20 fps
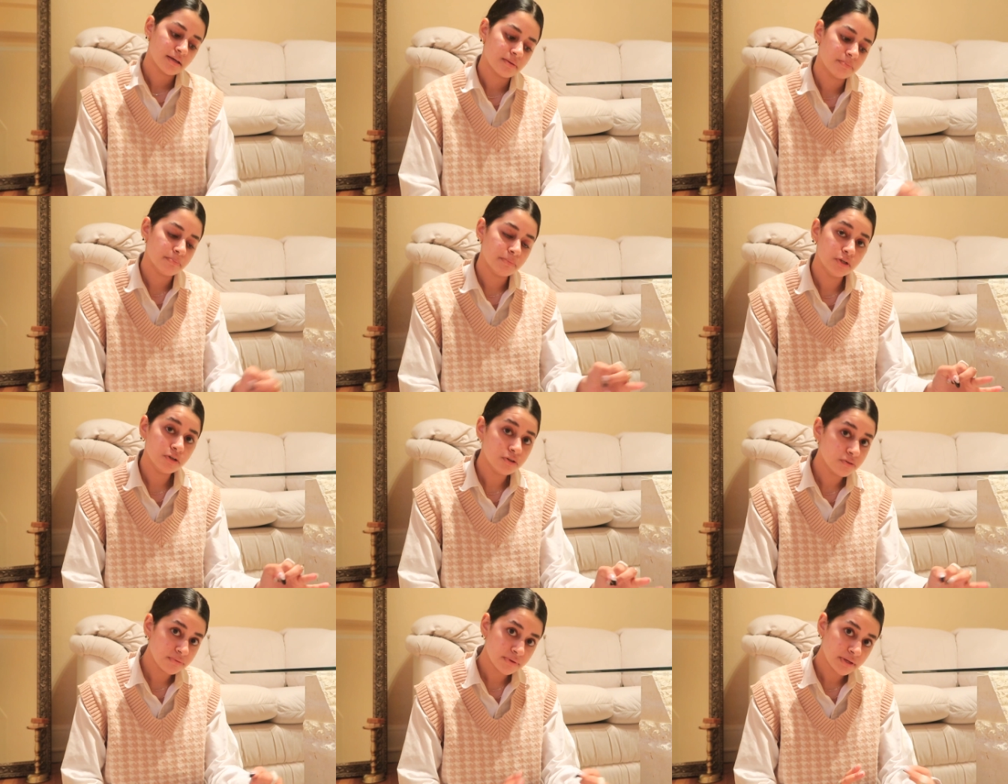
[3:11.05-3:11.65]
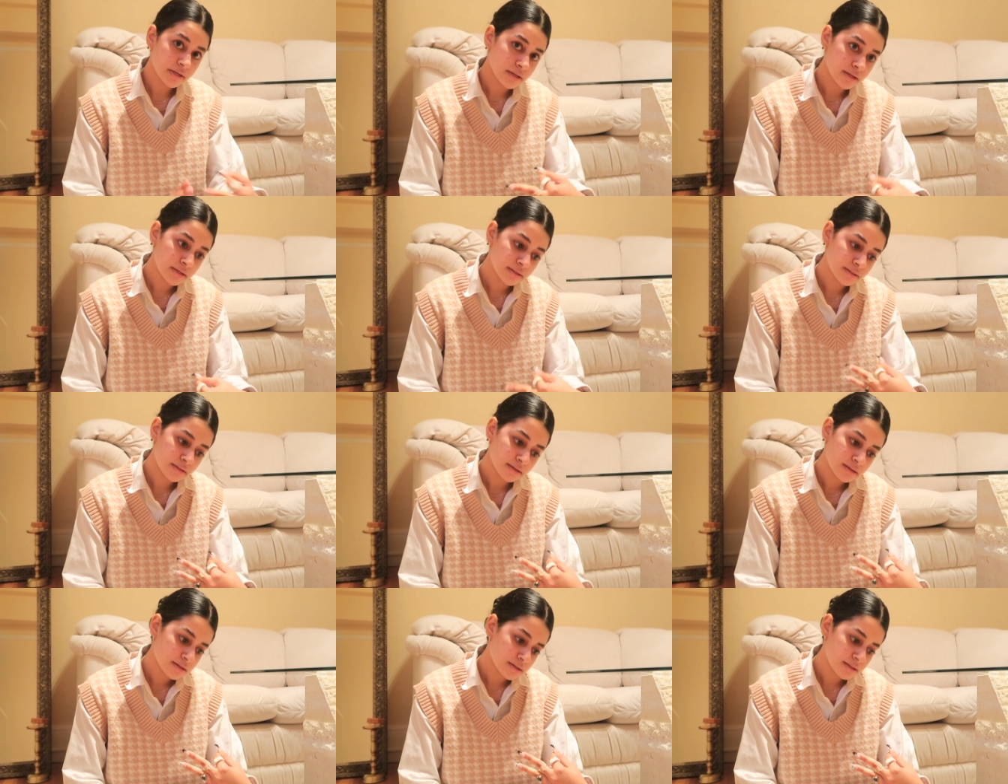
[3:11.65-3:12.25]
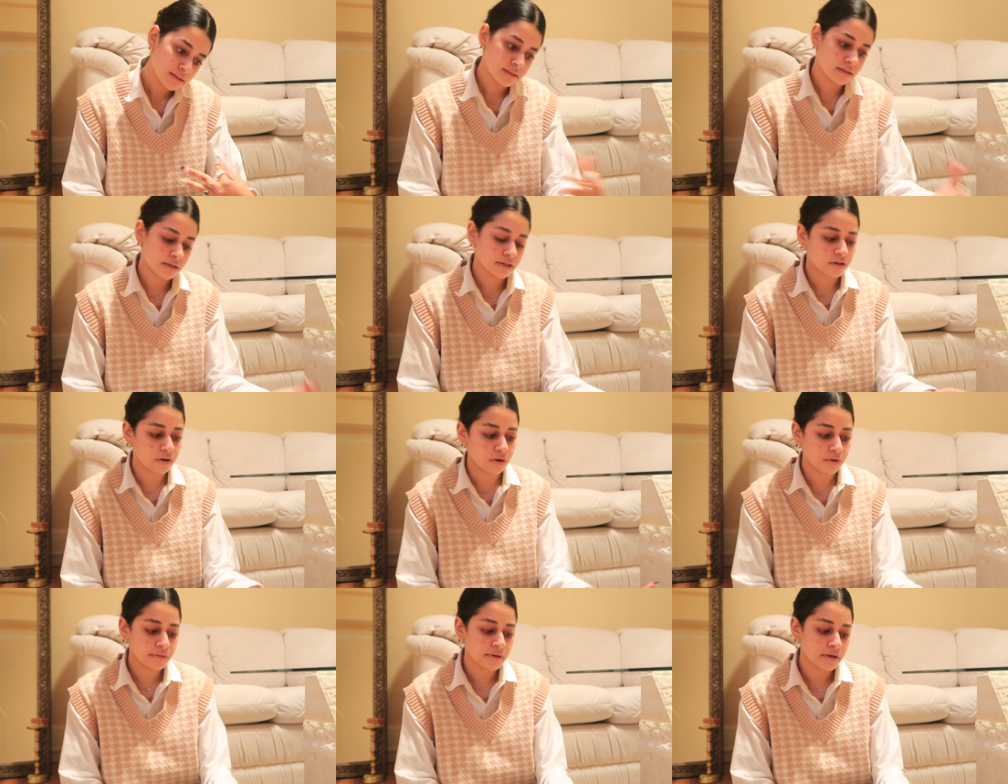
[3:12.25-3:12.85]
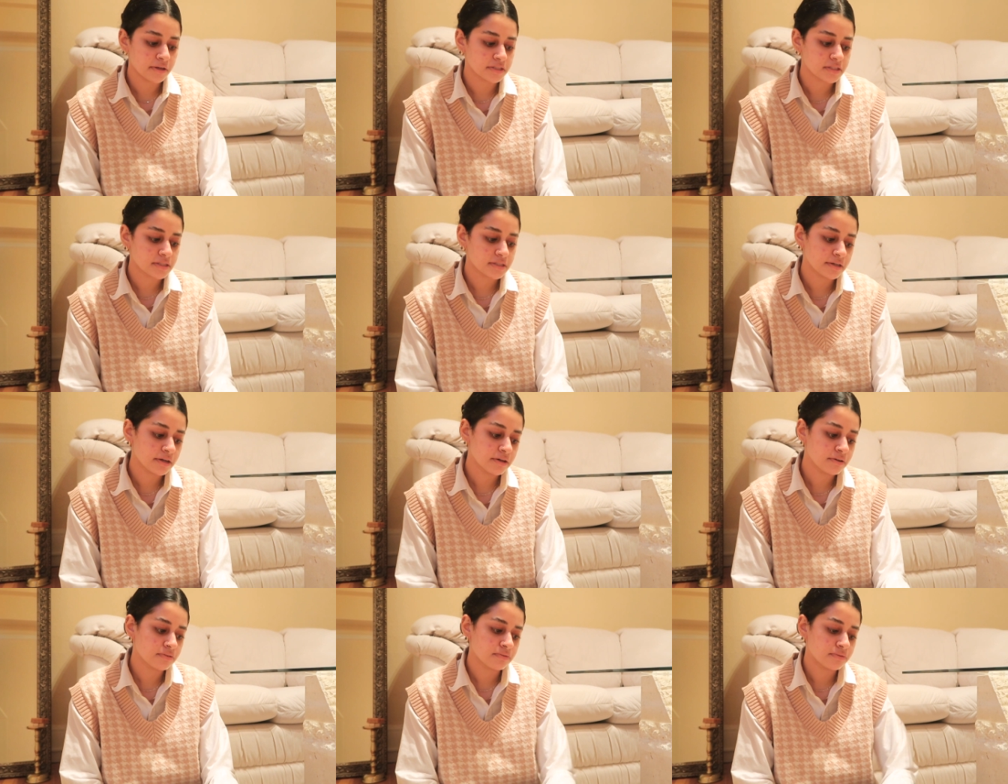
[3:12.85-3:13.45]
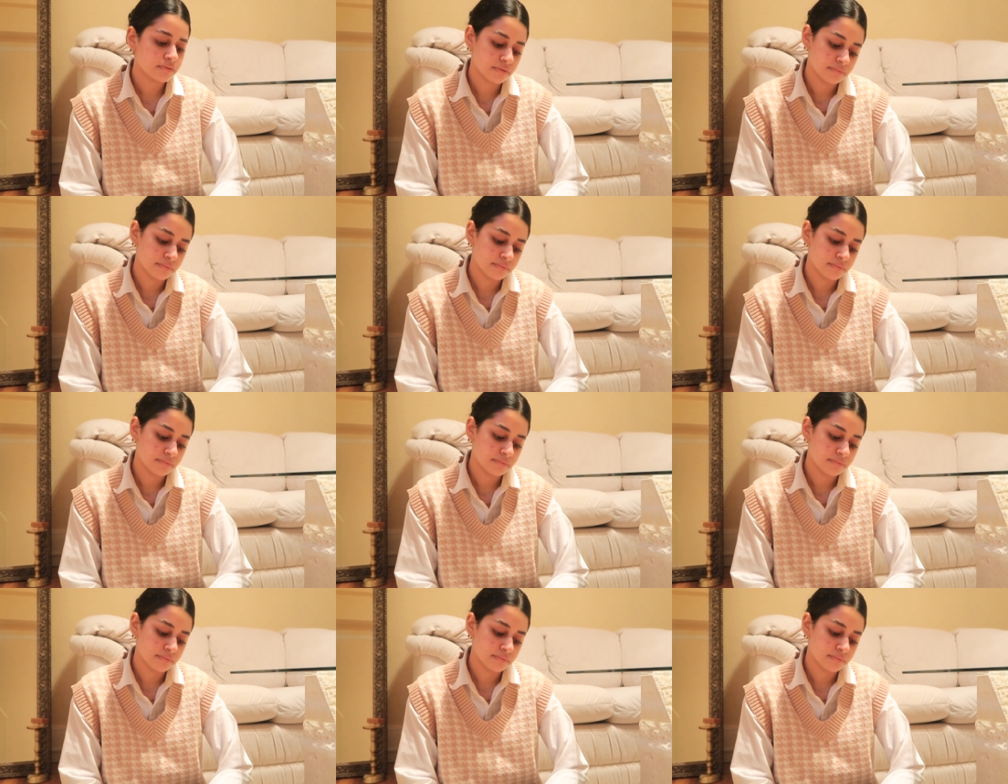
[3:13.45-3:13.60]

moving like all that stuff